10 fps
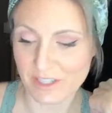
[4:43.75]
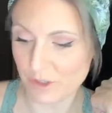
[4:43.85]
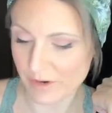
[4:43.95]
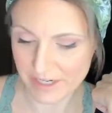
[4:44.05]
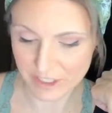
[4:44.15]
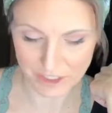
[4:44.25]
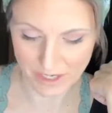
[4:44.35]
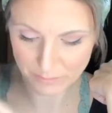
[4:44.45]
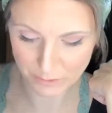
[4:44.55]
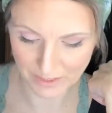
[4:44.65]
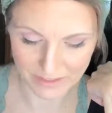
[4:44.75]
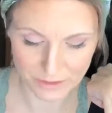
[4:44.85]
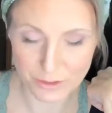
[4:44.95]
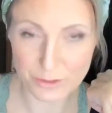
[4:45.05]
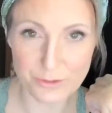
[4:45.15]
that dry shampoo can
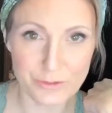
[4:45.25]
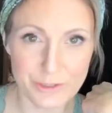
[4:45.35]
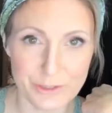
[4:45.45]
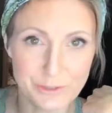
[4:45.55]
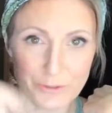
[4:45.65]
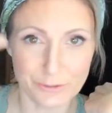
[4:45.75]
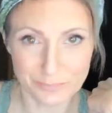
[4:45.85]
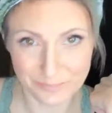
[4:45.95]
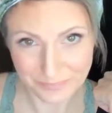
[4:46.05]
do, so